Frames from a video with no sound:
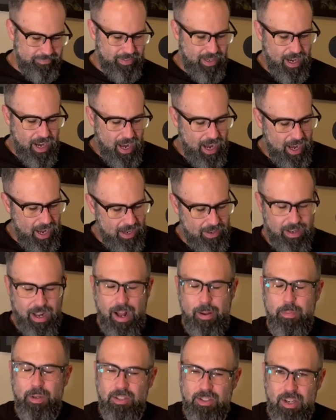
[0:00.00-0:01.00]
I,
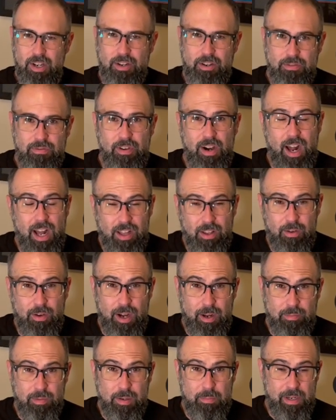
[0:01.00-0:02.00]
am a sucker for
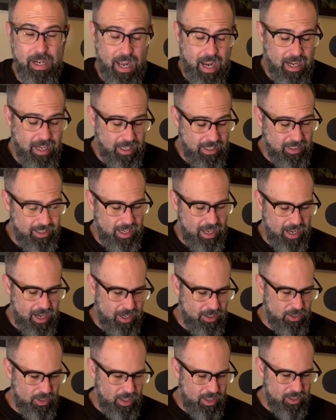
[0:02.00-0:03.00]
holograms. I'm a 90s kid. I
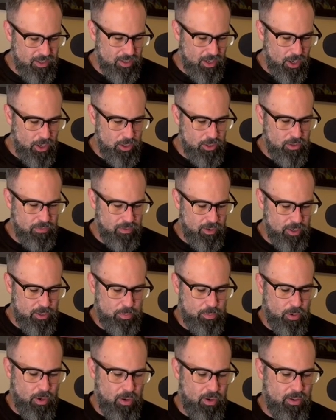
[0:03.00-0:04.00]
saw this Ultraverse
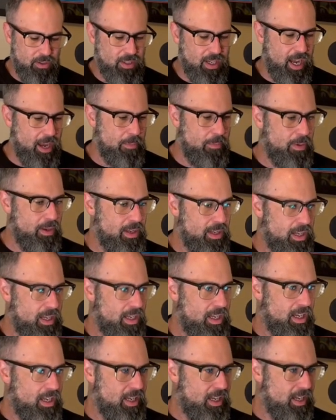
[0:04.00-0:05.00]
prototype
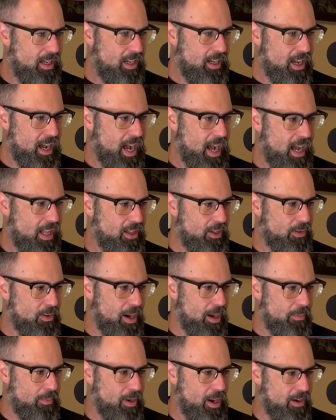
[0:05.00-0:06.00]

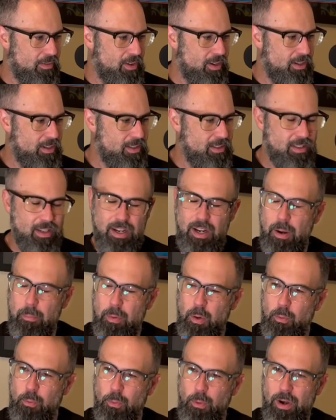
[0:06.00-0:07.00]
hologram cover. It's a
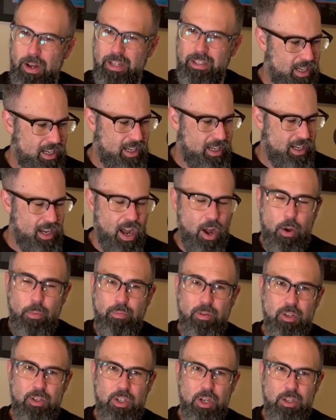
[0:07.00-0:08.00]
number one. I hope
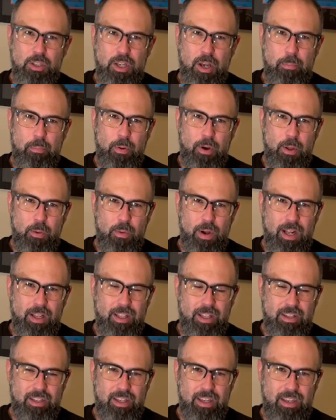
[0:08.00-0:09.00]
this shows up pretty well
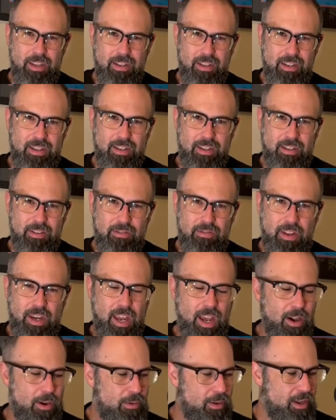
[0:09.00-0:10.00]
on the
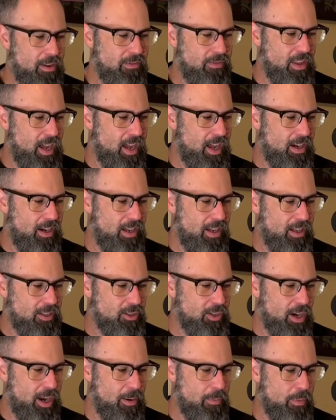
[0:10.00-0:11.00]
video. If not, I'll
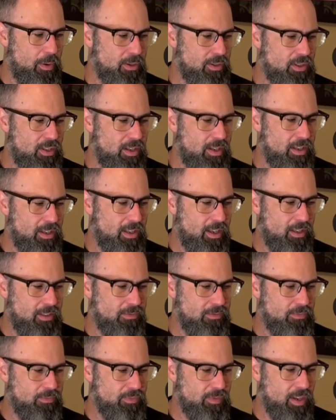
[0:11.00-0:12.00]
try and post a,
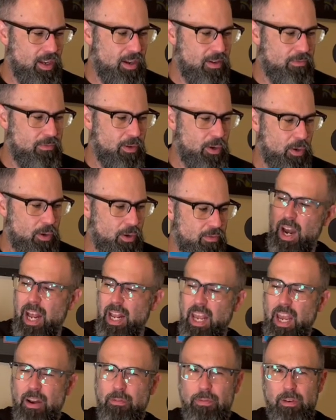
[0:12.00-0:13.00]
a photo of it. I
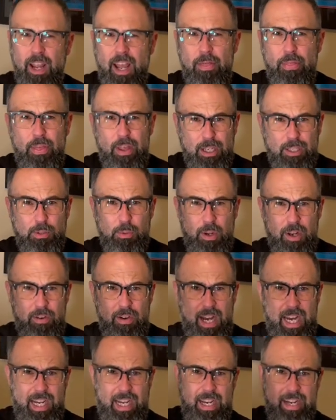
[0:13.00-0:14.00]
can't forget this one
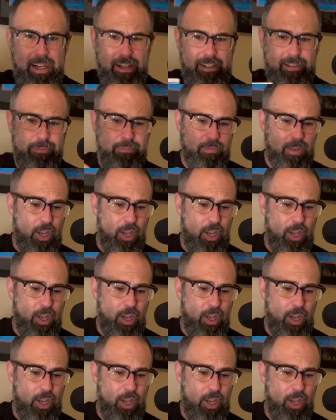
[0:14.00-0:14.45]
right here.